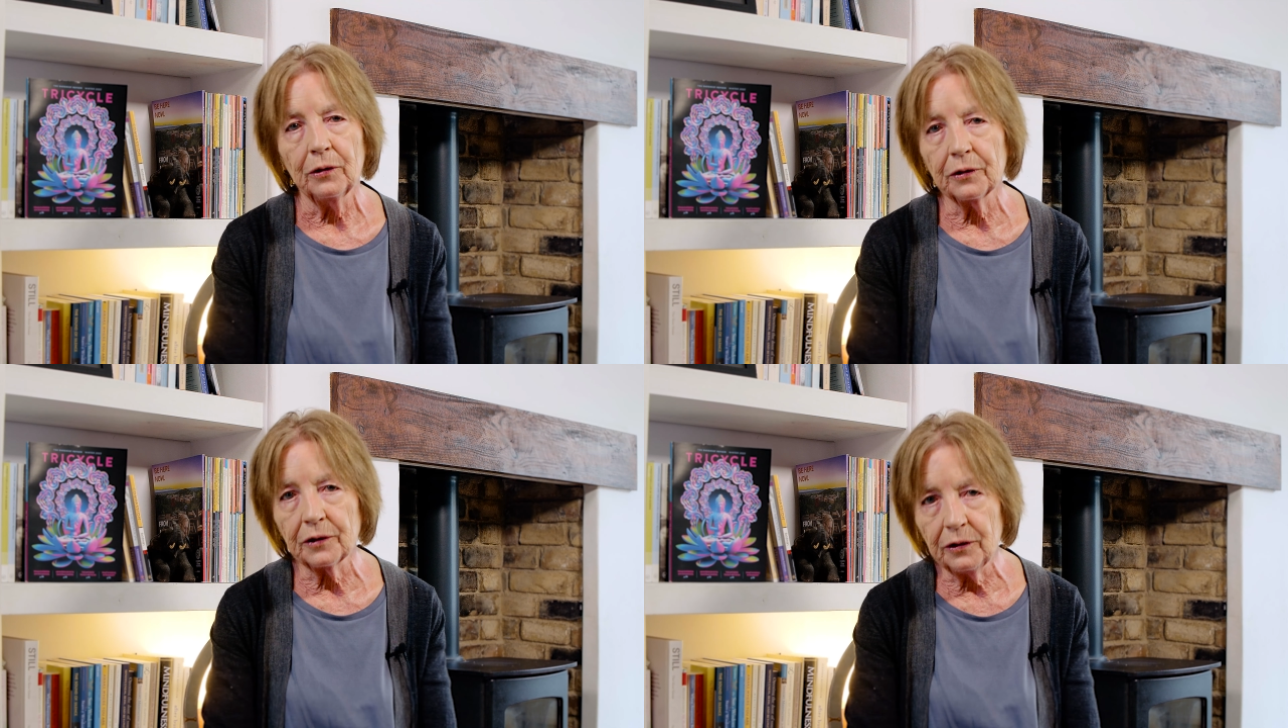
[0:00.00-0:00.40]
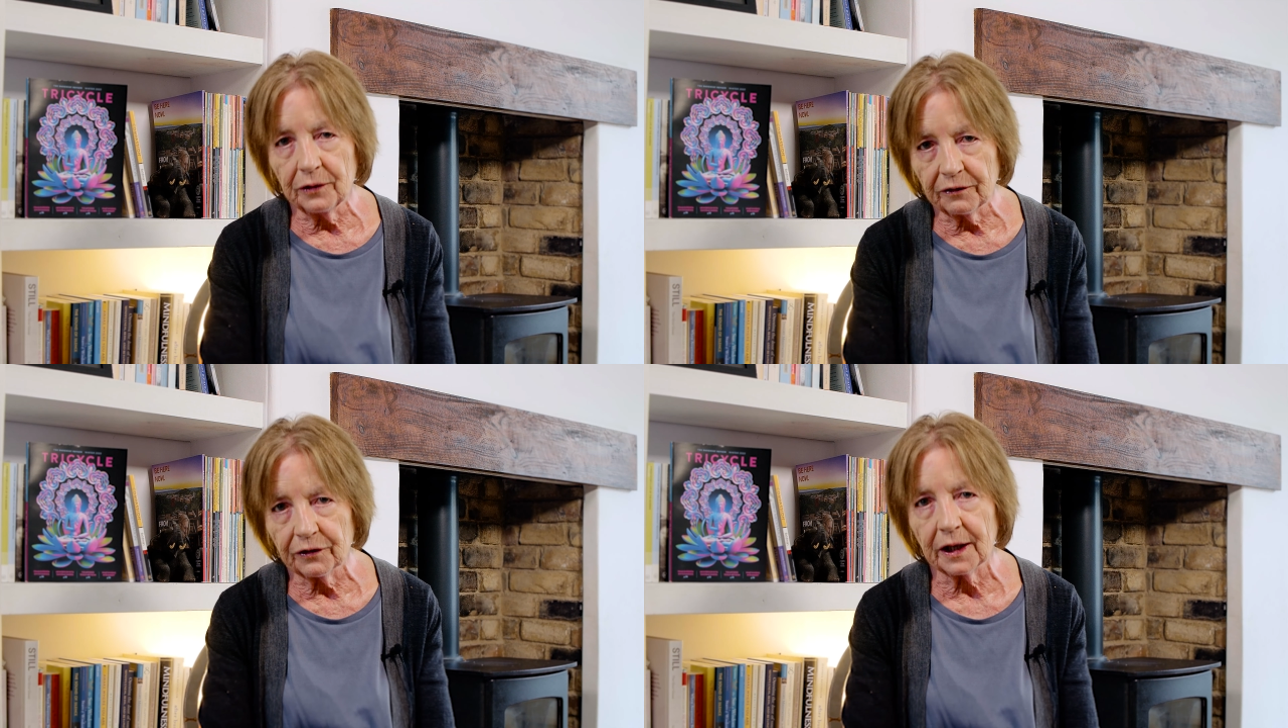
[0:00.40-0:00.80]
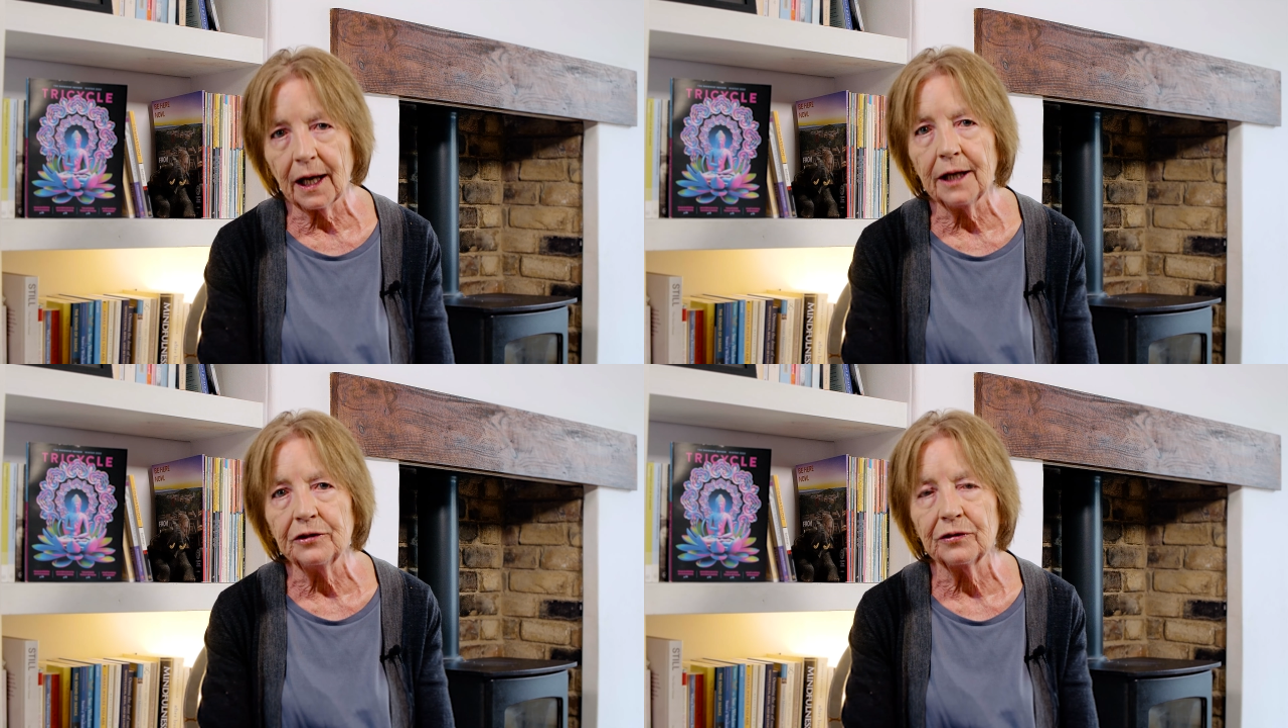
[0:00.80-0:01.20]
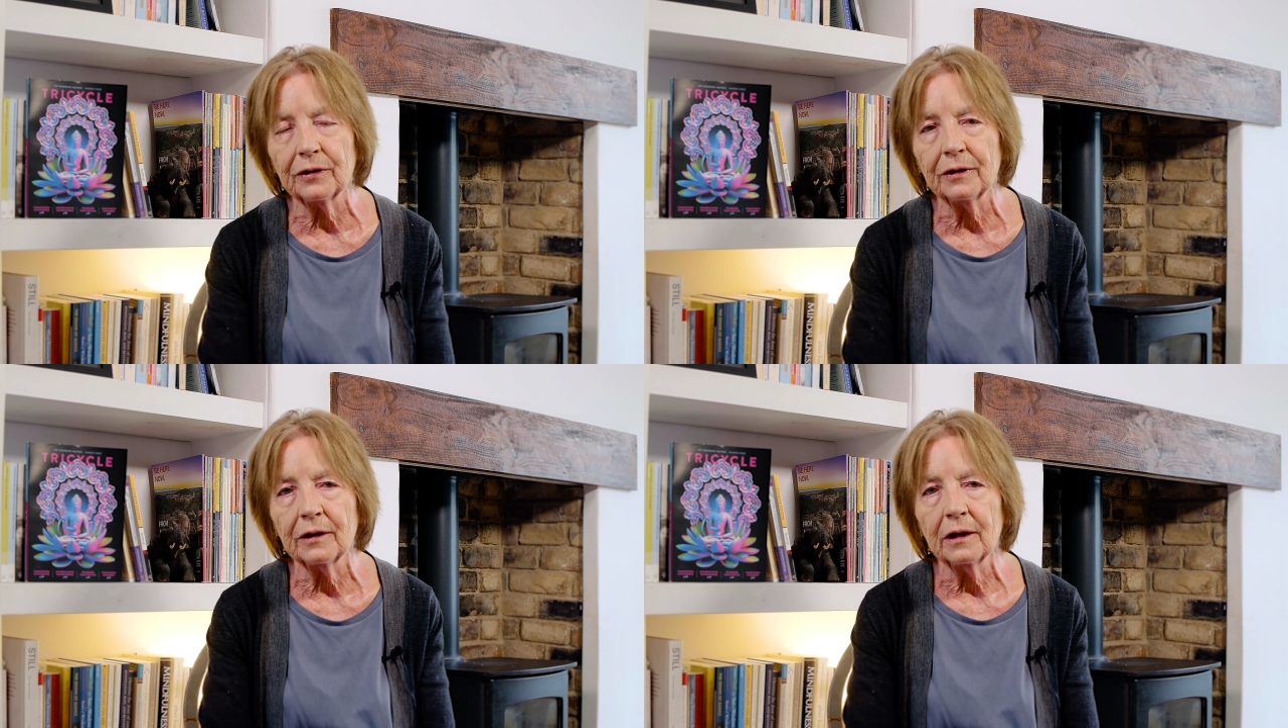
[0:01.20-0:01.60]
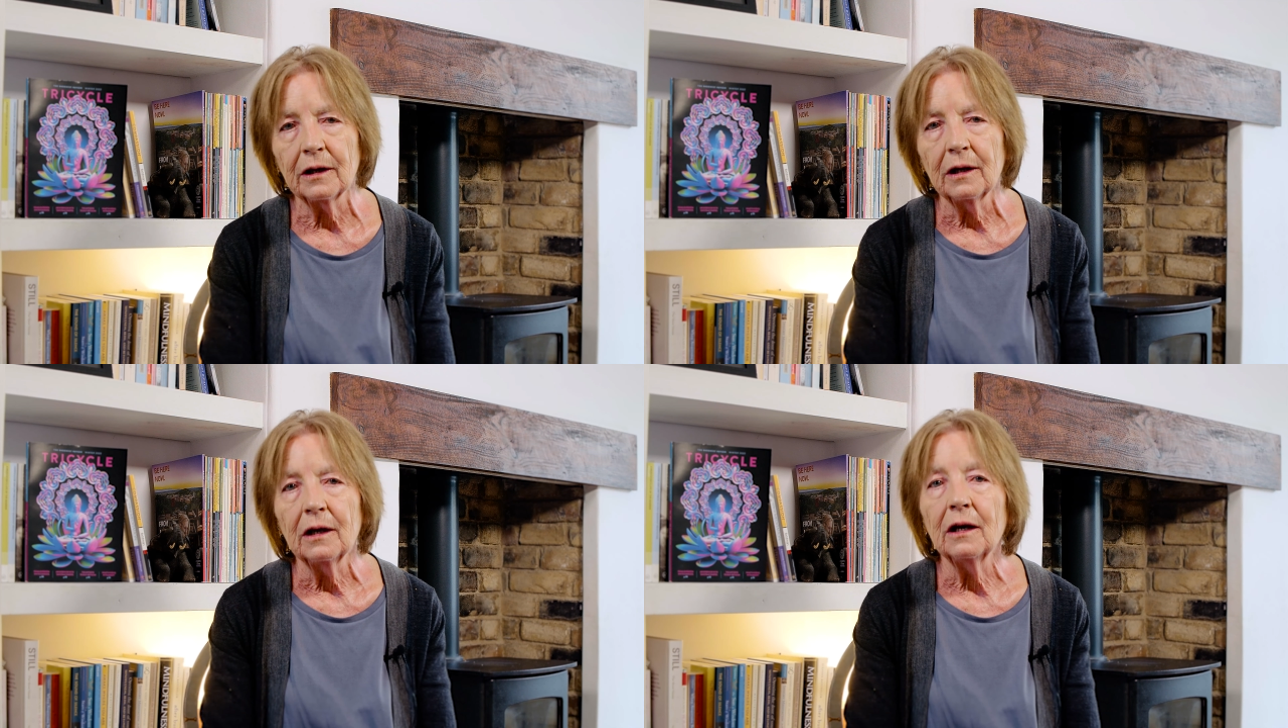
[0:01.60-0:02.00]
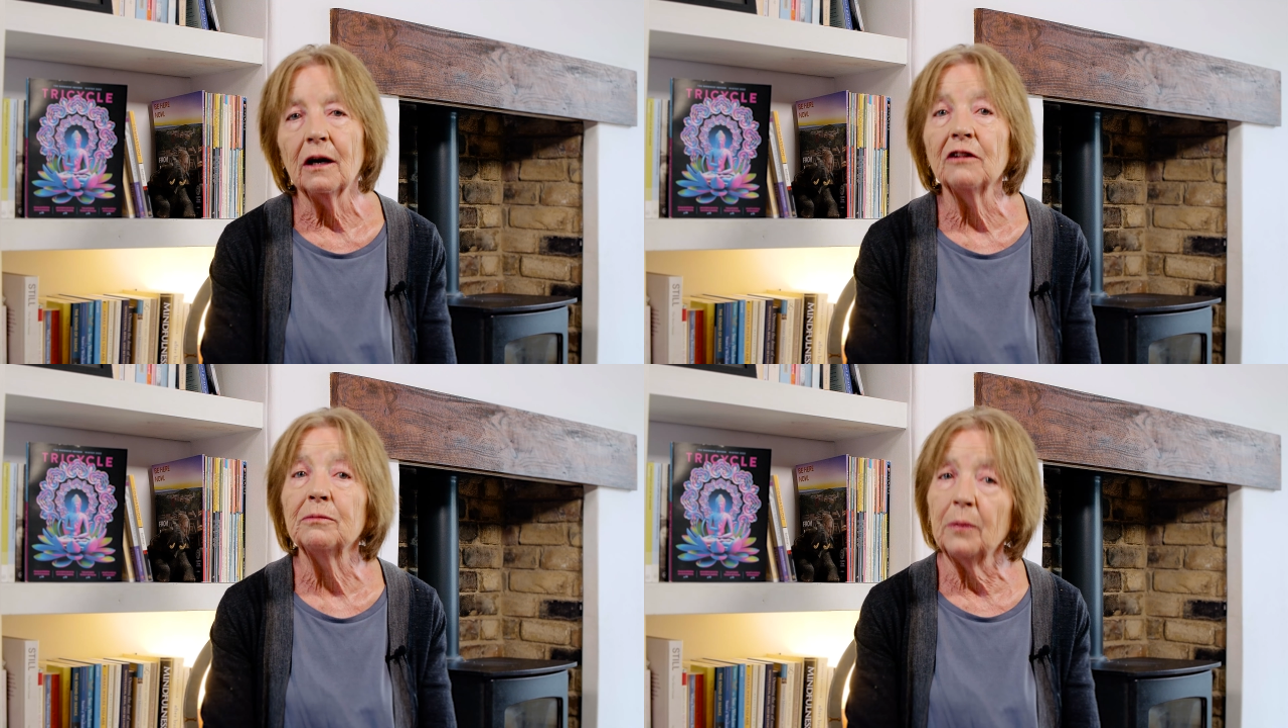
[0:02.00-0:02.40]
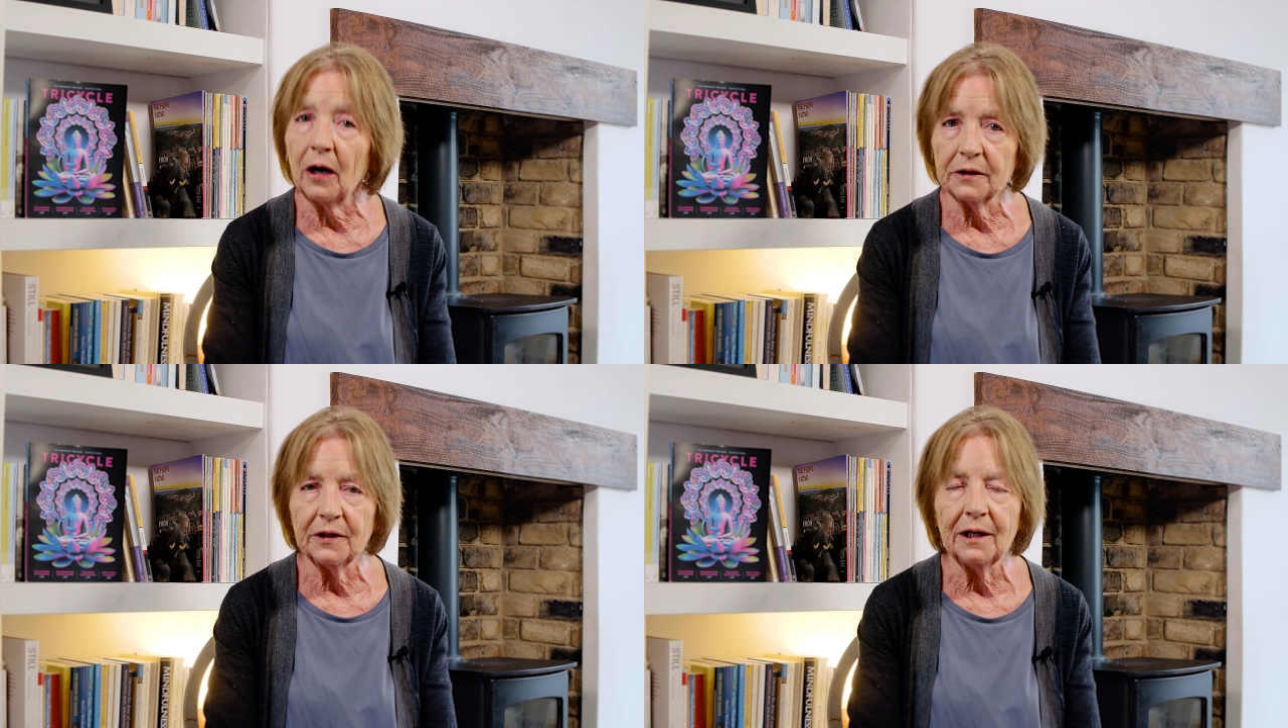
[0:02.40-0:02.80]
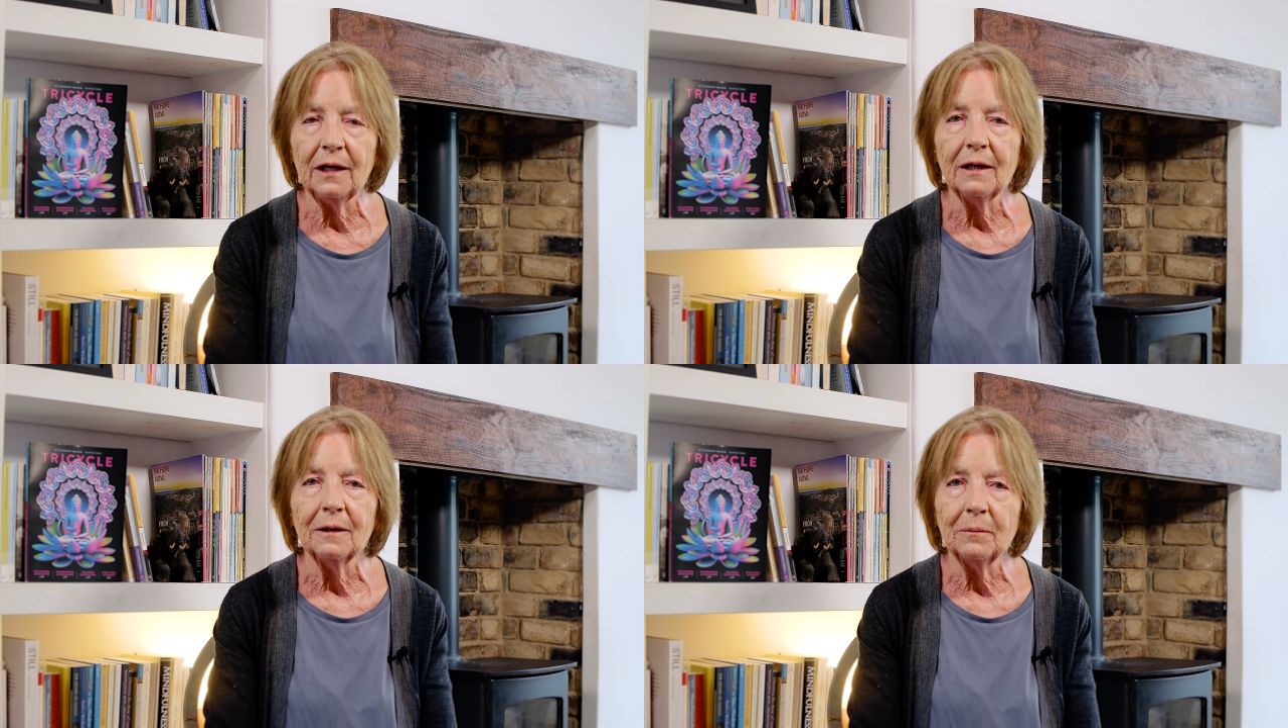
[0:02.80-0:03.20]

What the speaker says: or the unification of body,